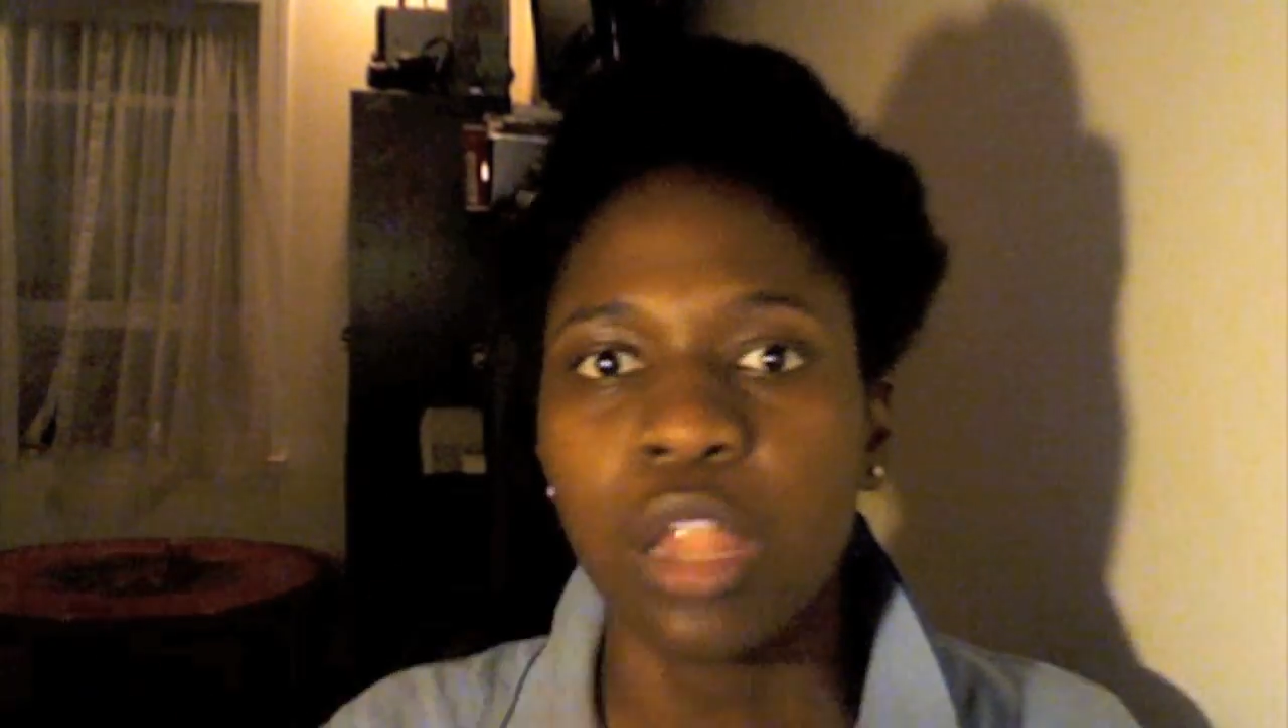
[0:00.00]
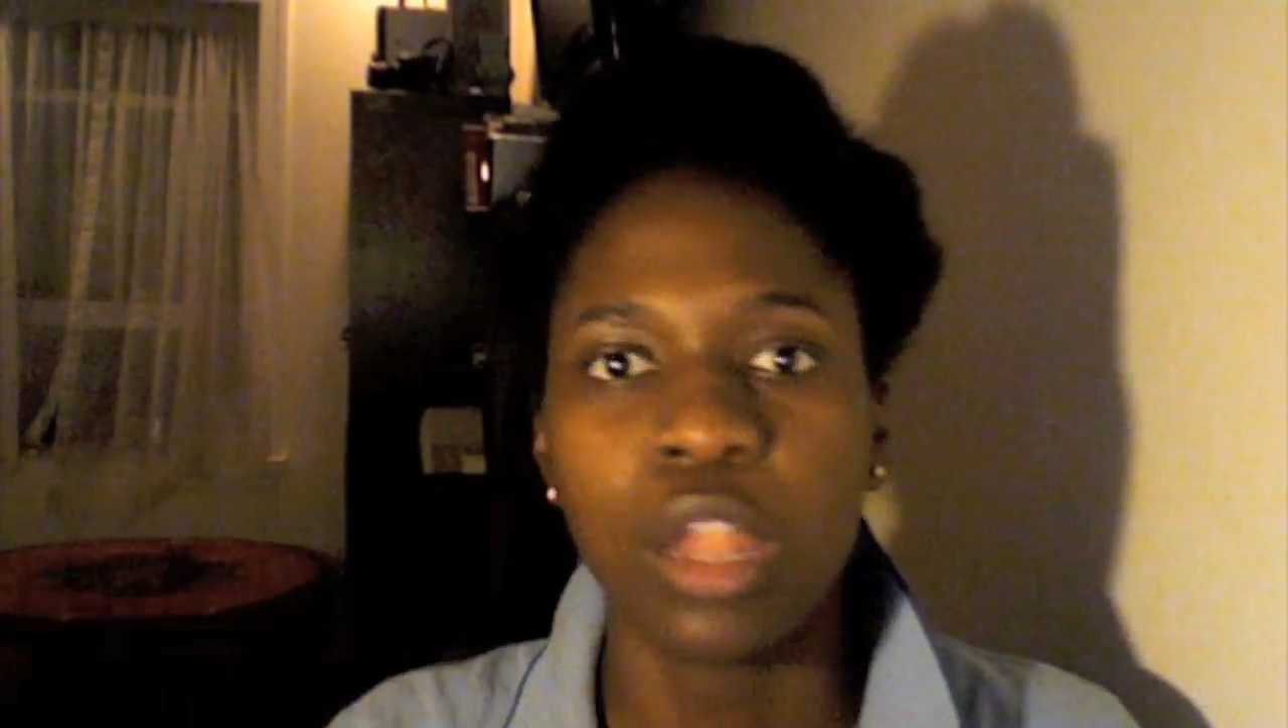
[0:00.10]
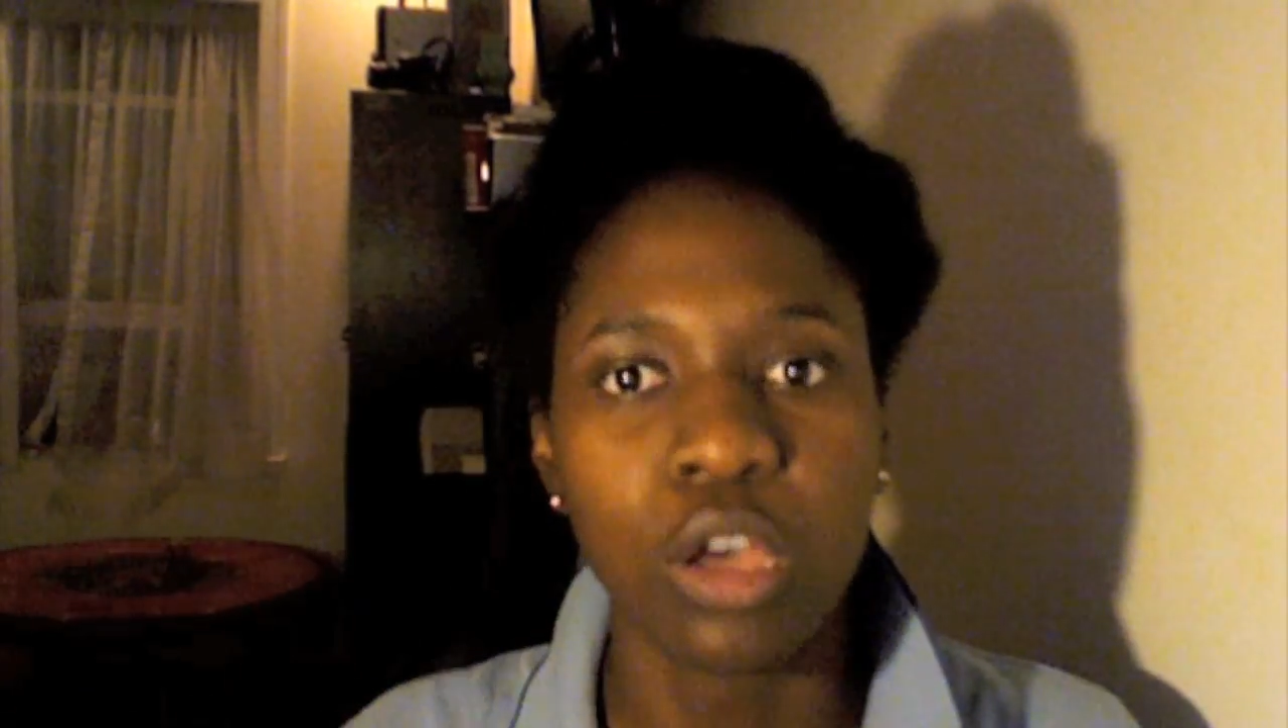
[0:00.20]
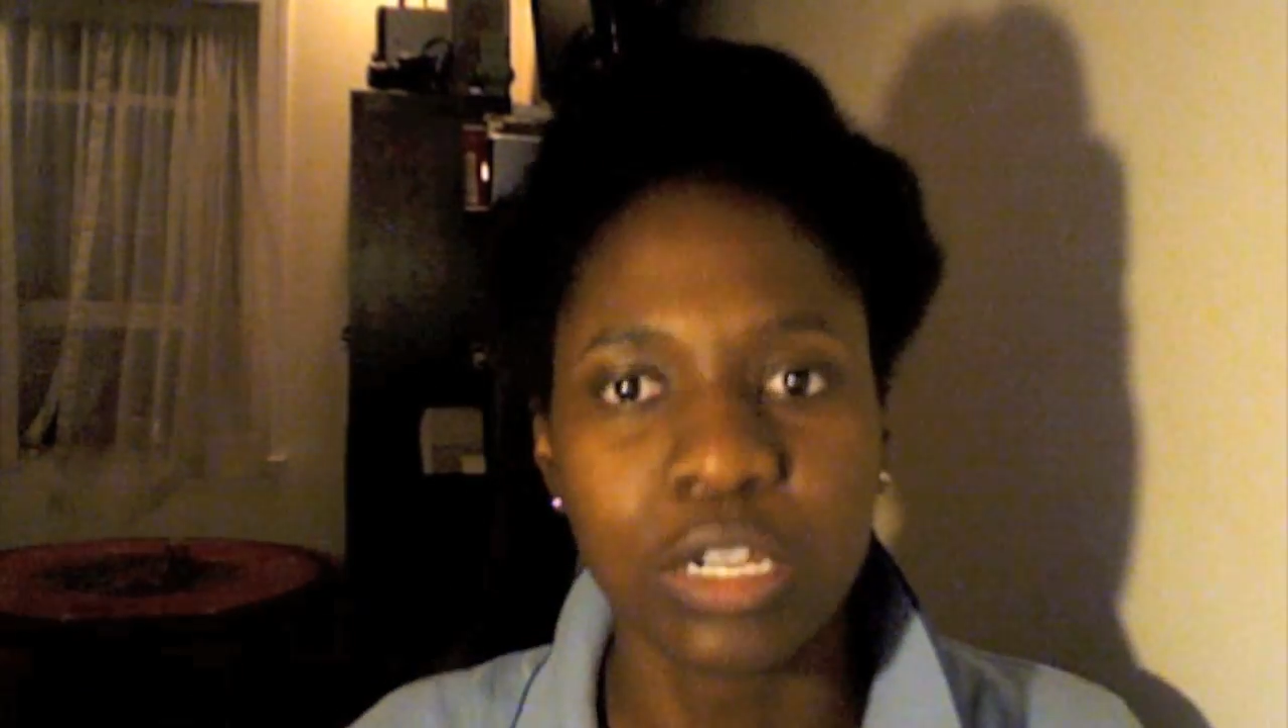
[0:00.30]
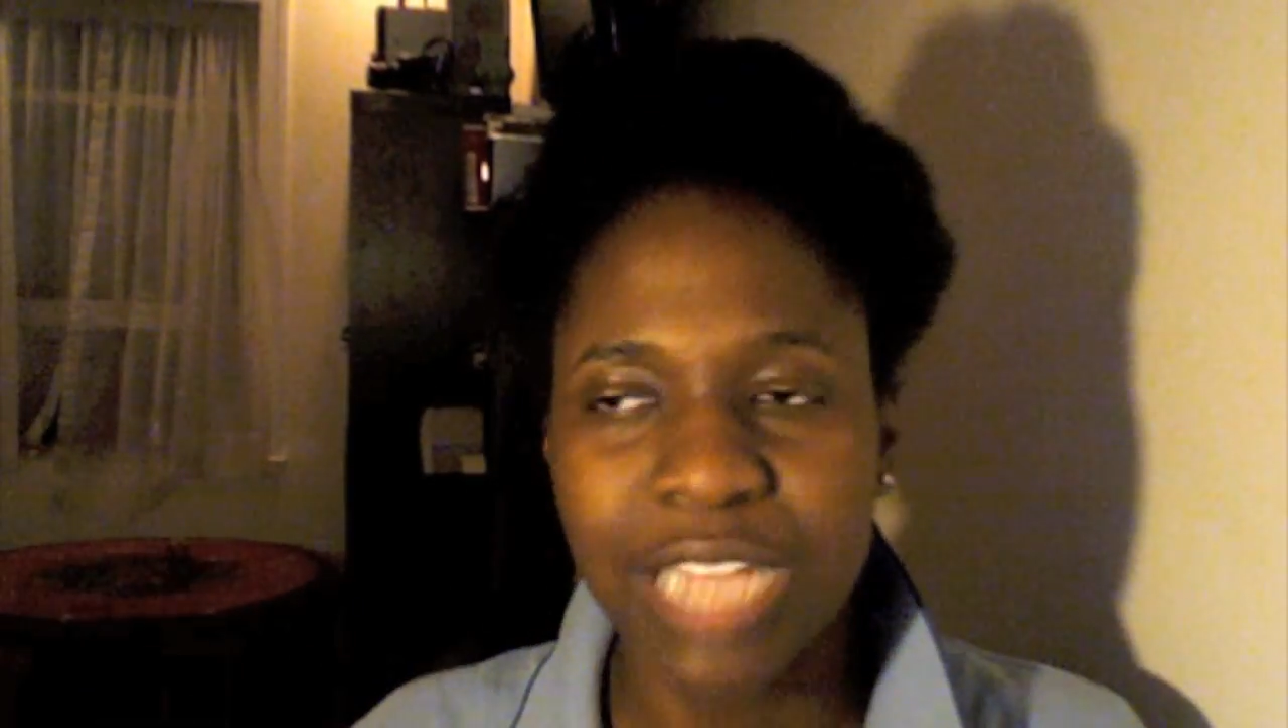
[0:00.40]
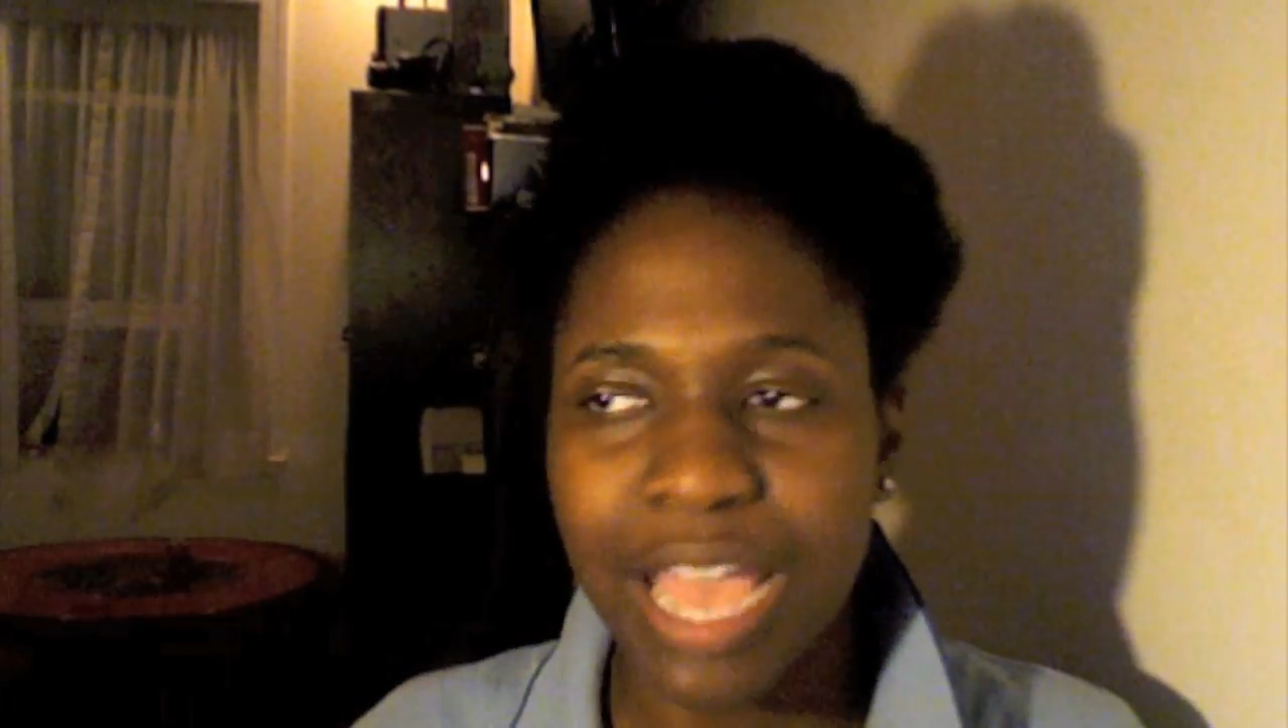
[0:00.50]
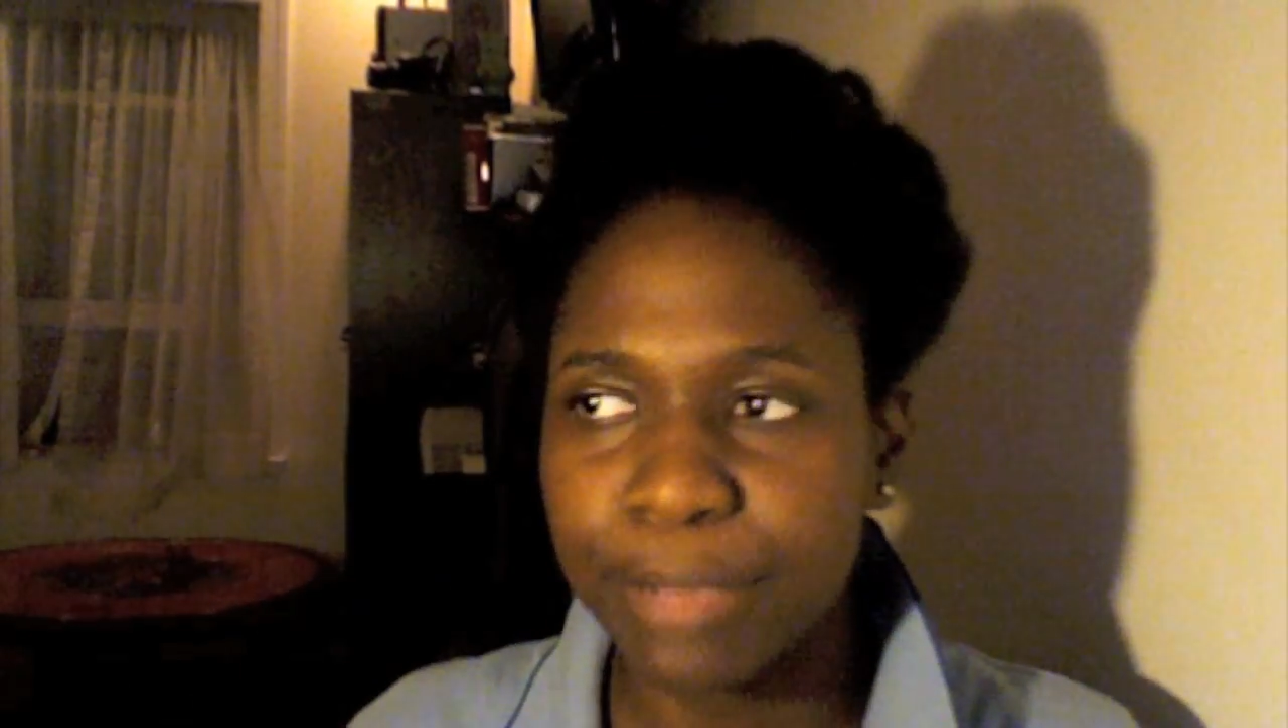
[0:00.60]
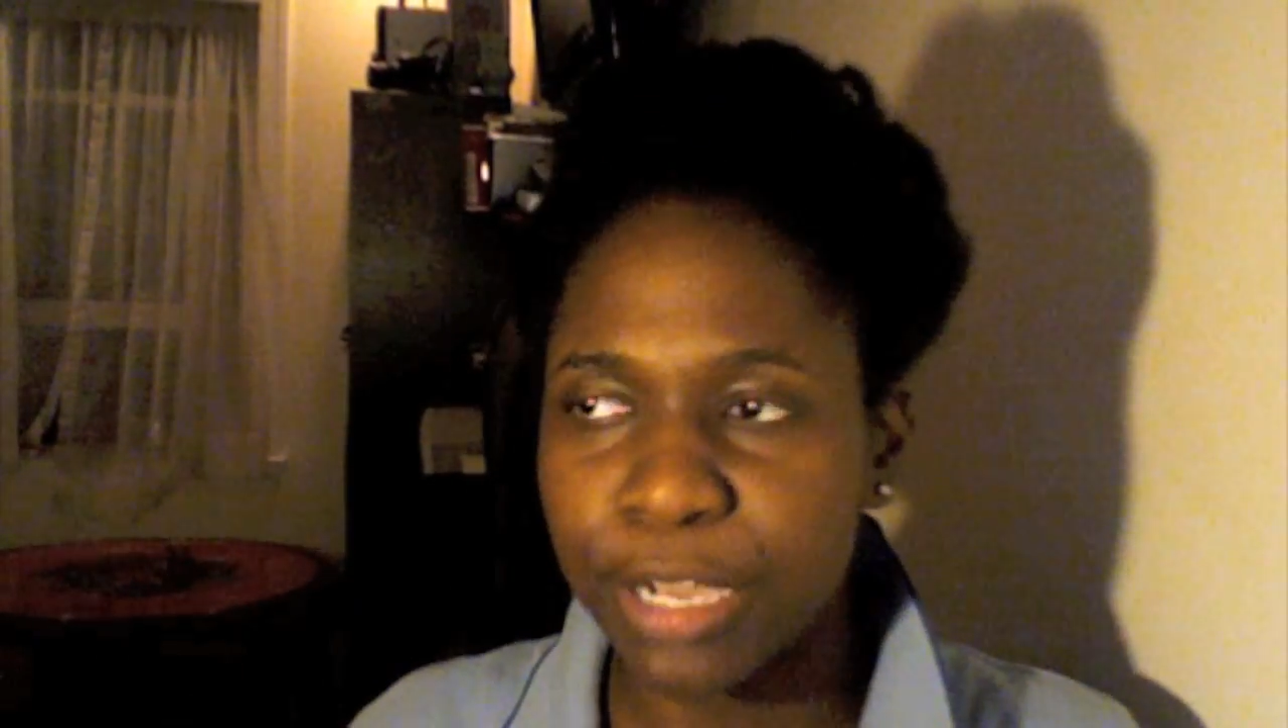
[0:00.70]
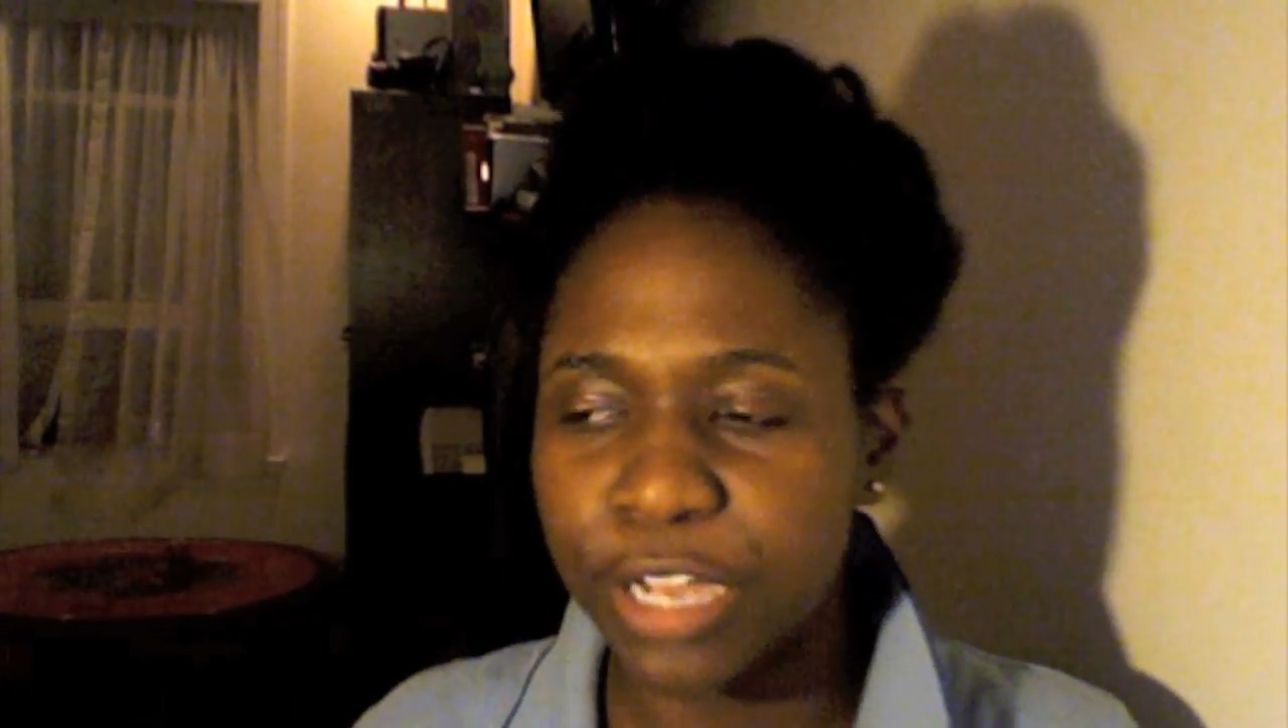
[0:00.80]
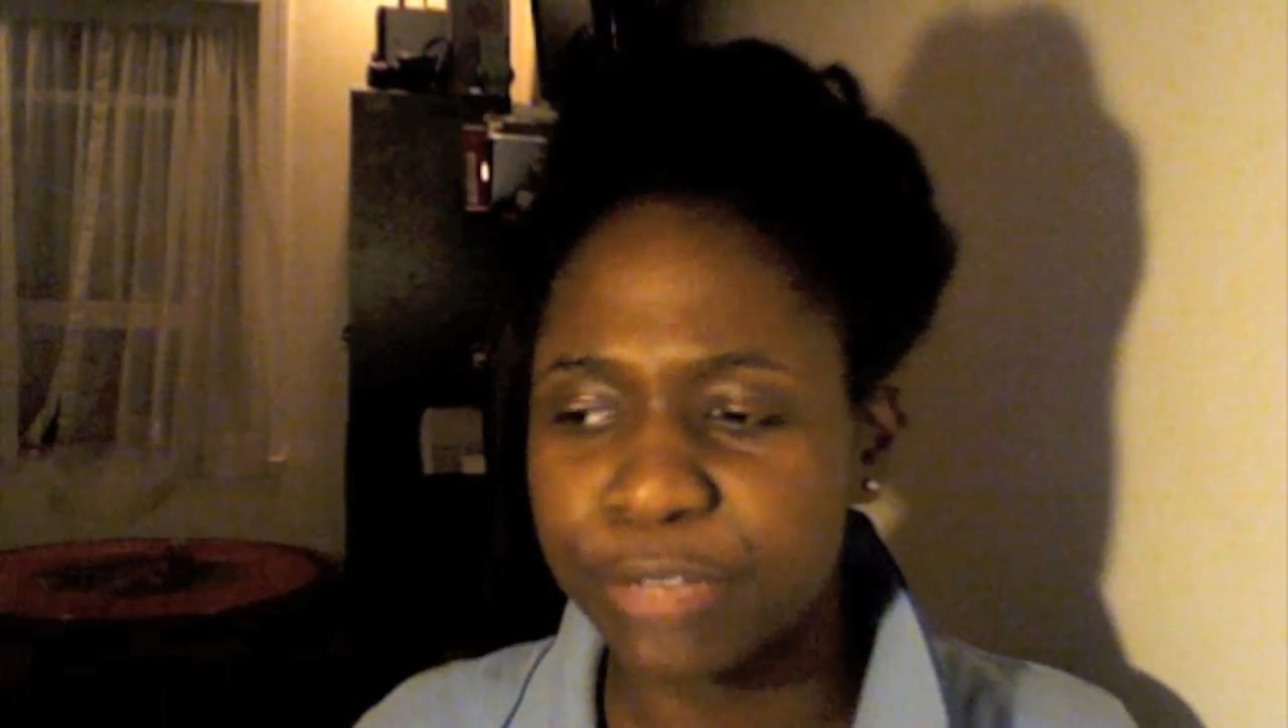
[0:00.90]
a long time
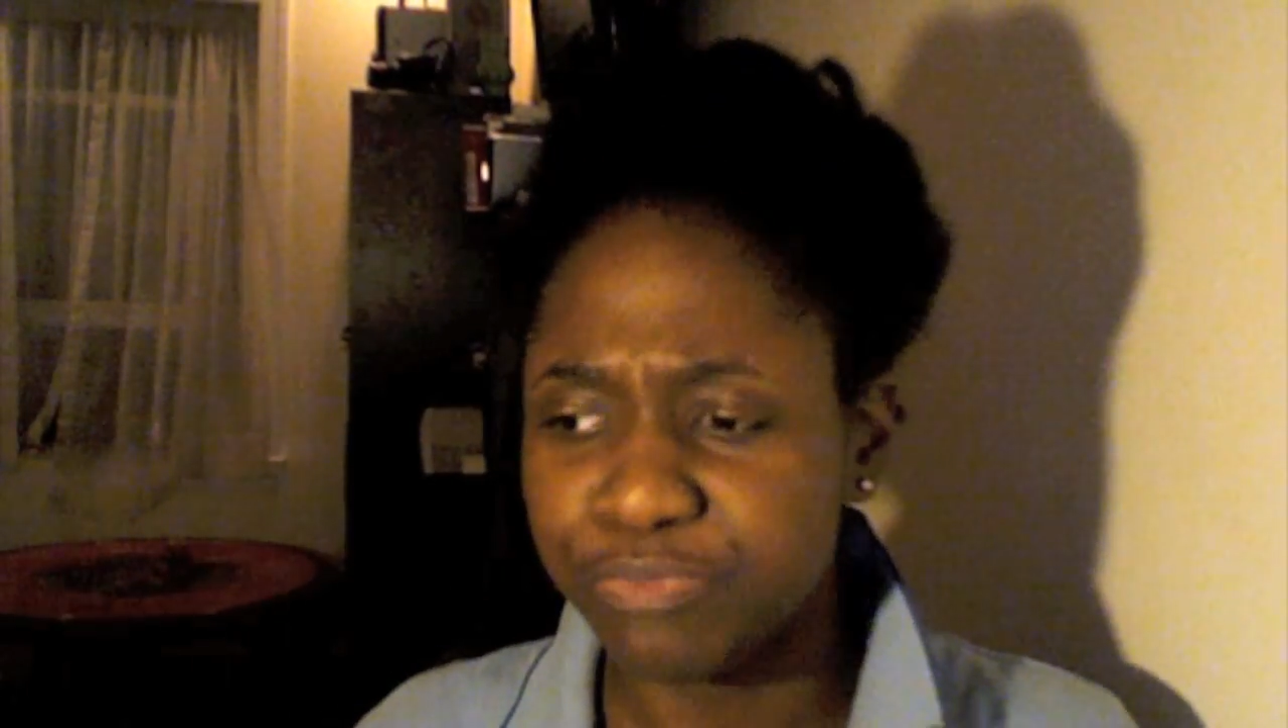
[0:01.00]
ago.